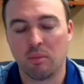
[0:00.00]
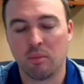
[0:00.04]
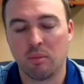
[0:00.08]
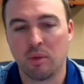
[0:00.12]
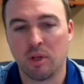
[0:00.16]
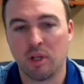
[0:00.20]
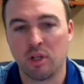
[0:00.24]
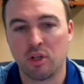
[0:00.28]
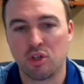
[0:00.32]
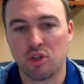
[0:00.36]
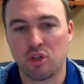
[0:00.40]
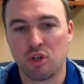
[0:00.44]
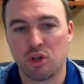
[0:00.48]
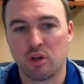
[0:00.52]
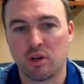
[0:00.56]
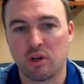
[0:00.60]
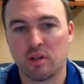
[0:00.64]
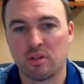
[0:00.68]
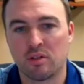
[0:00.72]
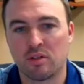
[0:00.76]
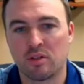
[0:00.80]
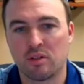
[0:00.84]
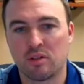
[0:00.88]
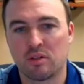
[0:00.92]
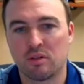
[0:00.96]

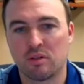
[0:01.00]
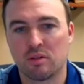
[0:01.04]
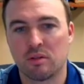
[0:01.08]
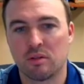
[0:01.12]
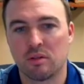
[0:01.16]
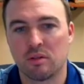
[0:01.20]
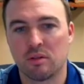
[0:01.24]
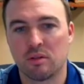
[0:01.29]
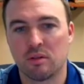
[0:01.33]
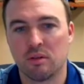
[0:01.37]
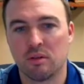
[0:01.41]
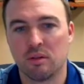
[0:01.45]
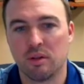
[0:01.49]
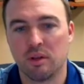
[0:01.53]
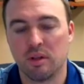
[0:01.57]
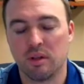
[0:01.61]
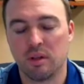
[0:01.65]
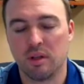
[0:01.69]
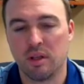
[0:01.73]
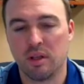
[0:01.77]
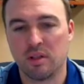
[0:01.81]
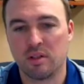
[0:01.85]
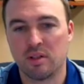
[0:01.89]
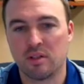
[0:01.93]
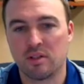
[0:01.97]
insurance
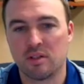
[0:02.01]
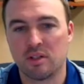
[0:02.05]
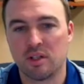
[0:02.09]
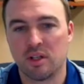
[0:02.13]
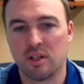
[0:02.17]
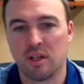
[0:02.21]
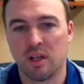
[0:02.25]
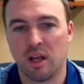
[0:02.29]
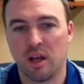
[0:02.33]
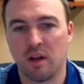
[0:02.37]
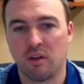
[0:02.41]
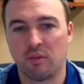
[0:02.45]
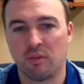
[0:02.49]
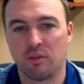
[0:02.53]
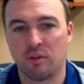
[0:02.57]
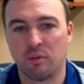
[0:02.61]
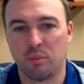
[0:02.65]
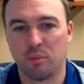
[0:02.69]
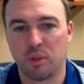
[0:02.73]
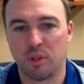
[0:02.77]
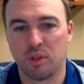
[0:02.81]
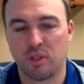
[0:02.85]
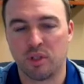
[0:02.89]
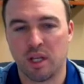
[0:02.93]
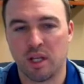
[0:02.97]
isn't enough to
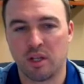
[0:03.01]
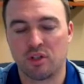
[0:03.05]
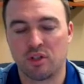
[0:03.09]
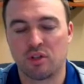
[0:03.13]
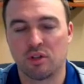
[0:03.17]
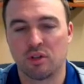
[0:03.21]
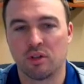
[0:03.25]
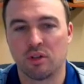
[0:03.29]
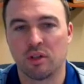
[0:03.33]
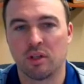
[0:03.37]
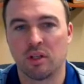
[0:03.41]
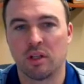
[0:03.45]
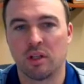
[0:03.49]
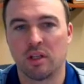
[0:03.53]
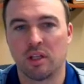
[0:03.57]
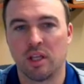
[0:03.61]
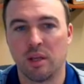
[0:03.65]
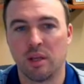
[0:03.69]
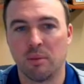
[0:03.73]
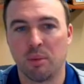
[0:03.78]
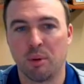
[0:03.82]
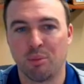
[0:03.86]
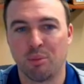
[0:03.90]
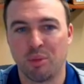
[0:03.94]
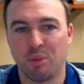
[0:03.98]
potentially
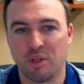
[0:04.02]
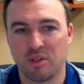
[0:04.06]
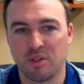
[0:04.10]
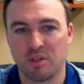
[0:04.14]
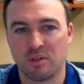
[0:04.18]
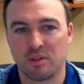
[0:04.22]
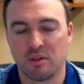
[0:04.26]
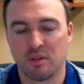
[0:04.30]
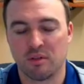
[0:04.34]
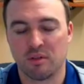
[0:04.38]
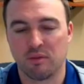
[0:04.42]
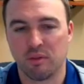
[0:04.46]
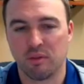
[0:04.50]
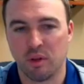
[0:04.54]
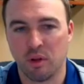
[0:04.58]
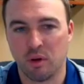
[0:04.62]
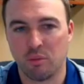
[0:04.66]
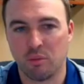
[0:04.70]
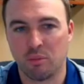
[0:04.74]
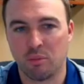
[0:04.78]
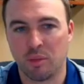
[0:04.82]
keep a business afloat.